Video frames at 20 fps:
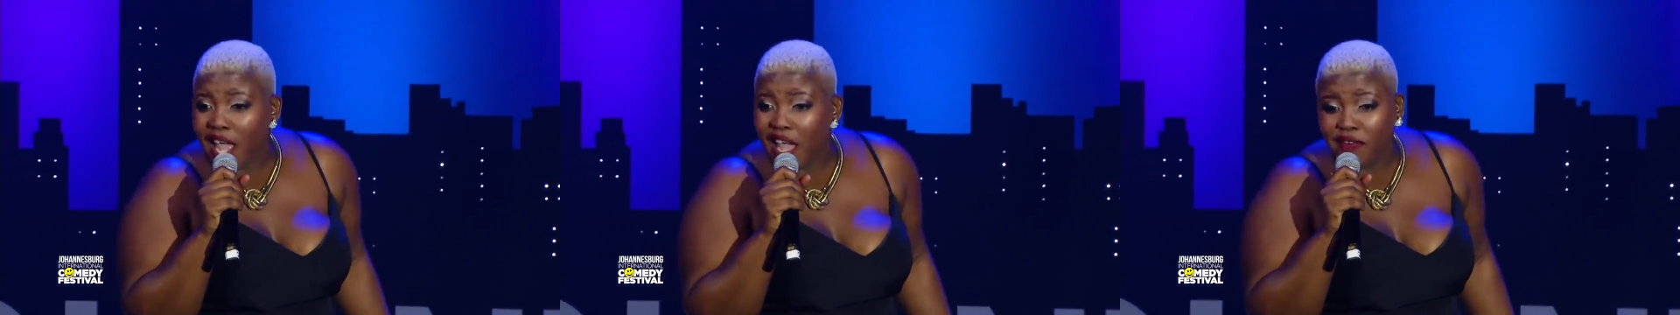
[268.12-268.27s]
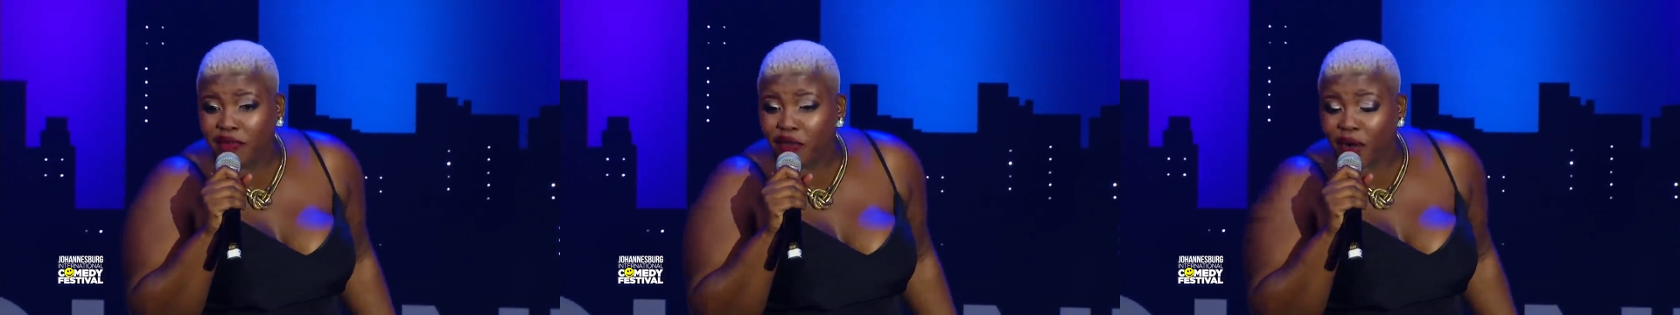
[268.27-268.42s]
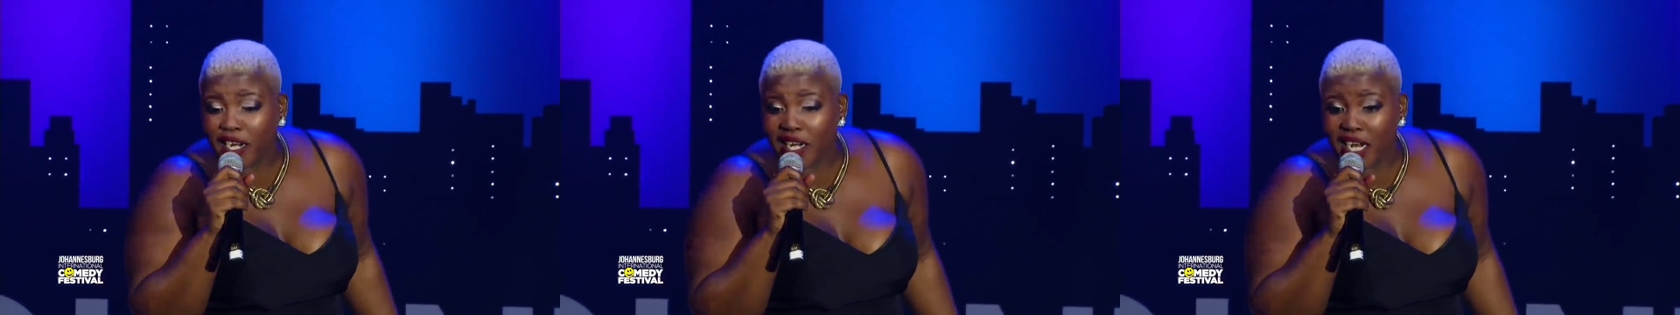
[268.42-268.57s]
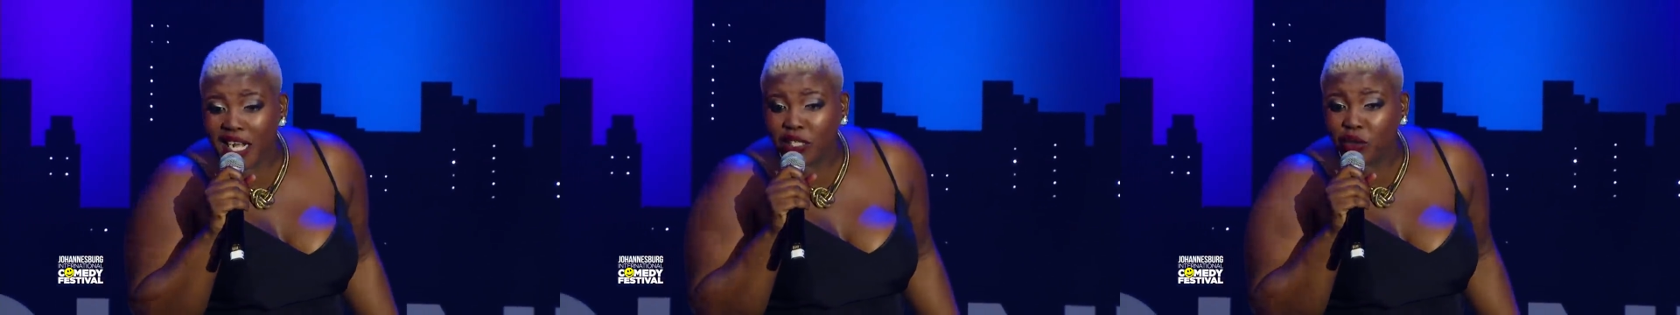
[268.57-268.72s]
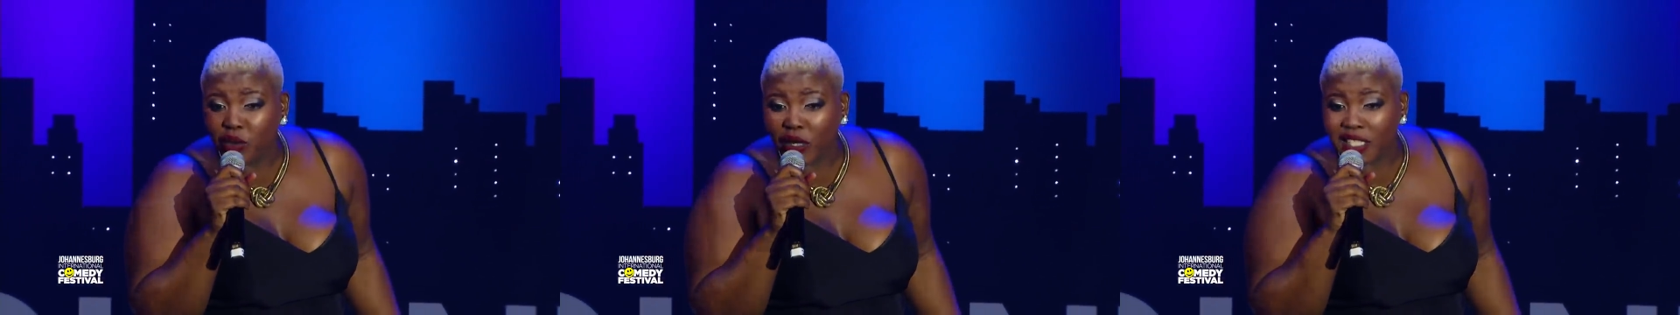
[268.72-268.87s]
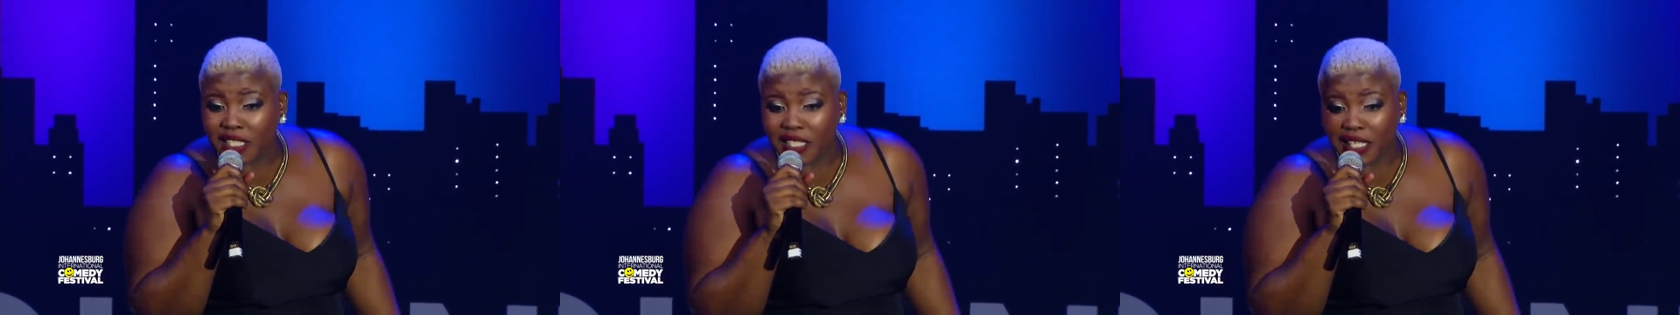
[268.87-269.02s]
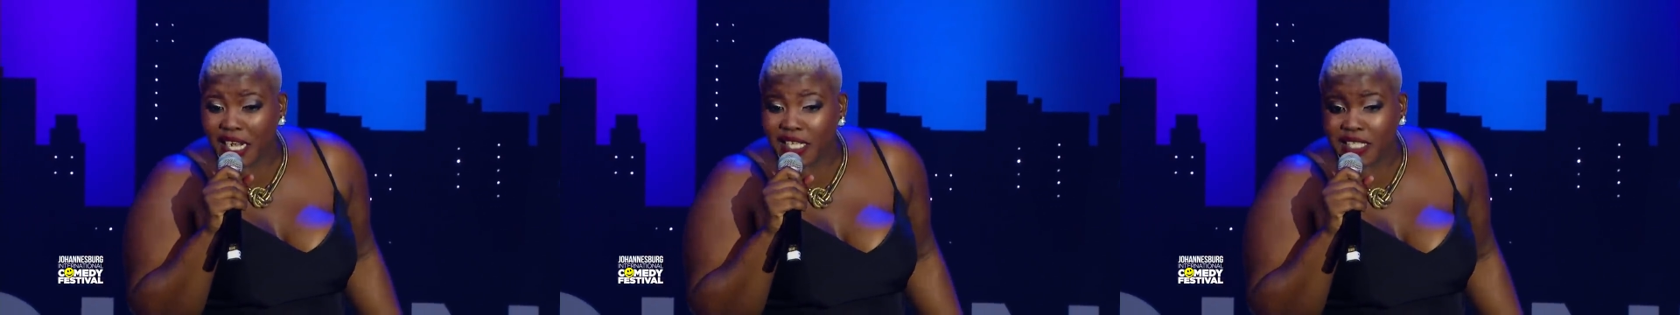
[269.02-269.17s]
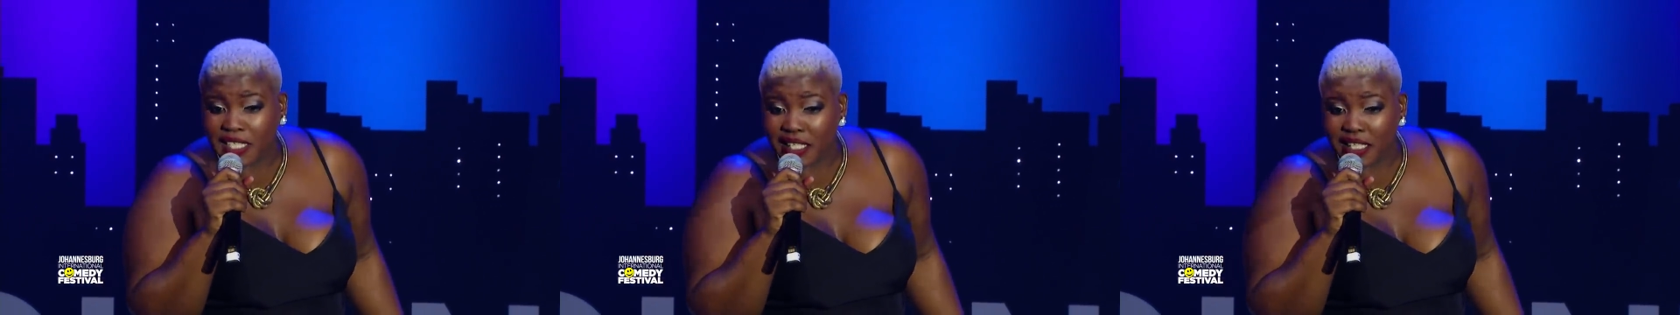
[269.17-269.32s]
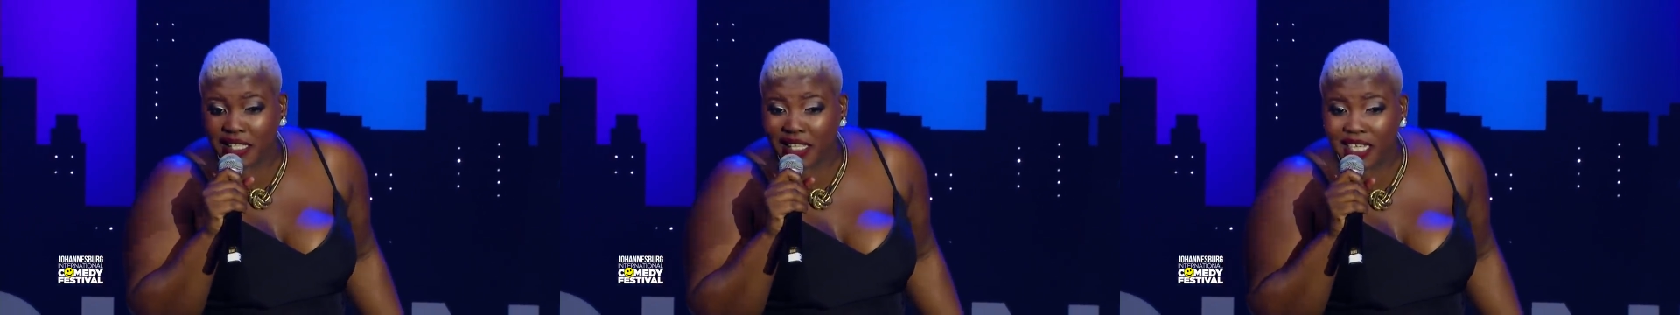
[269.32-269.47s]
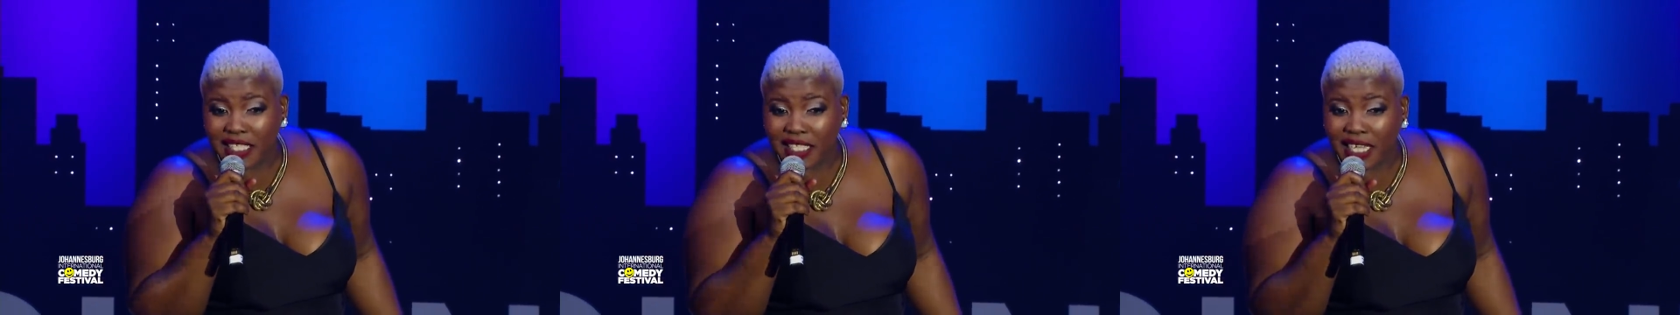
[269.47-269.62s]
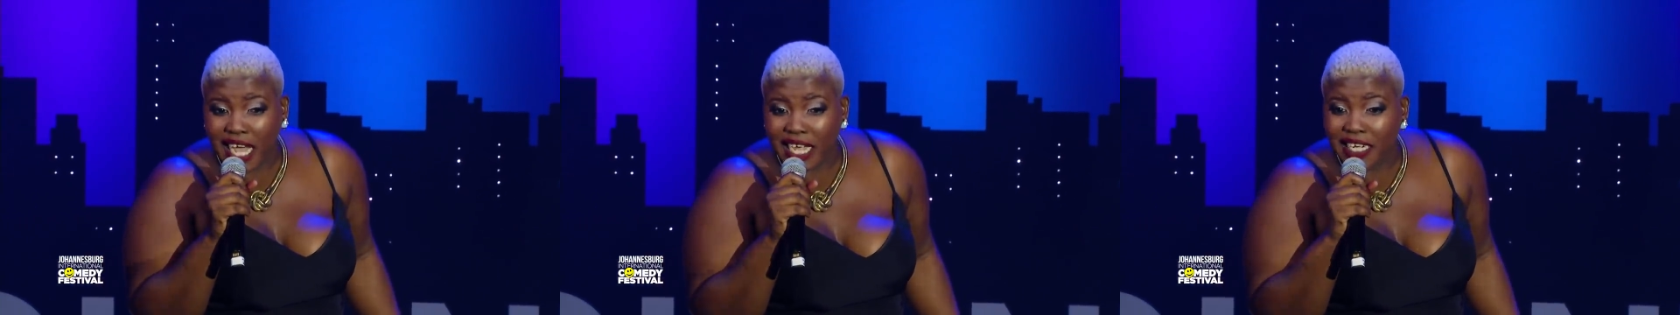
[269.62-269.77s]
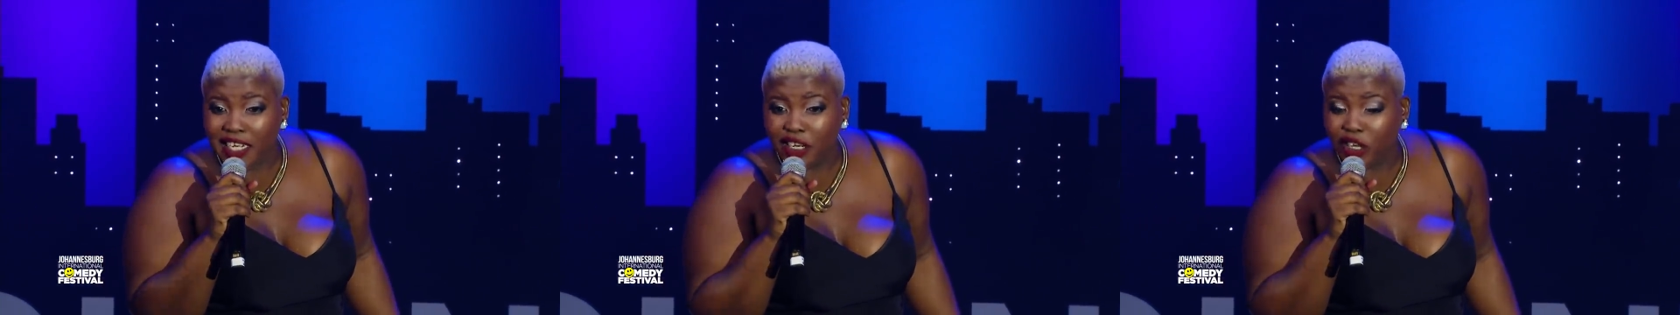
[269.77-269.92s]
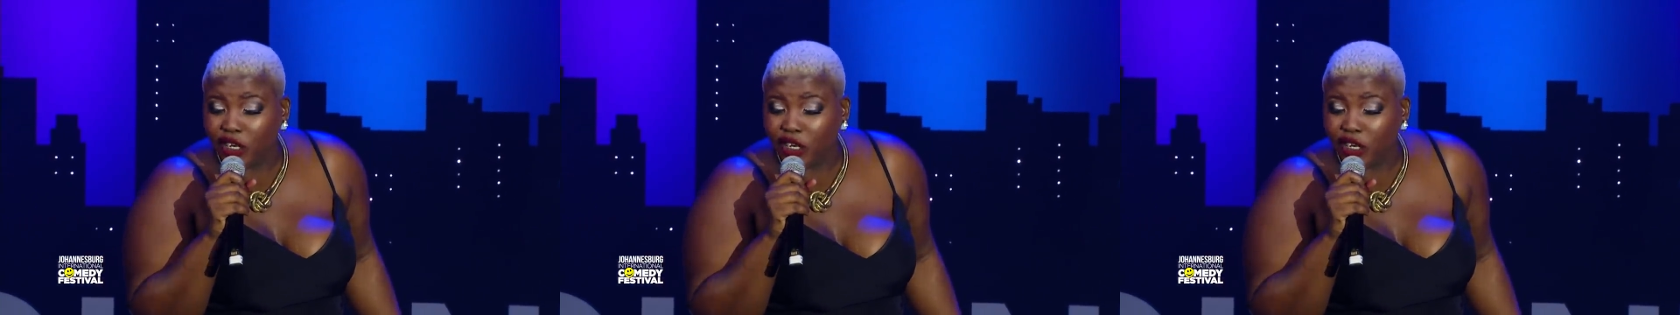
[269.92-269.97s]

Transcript: everyone else was stressed in this country,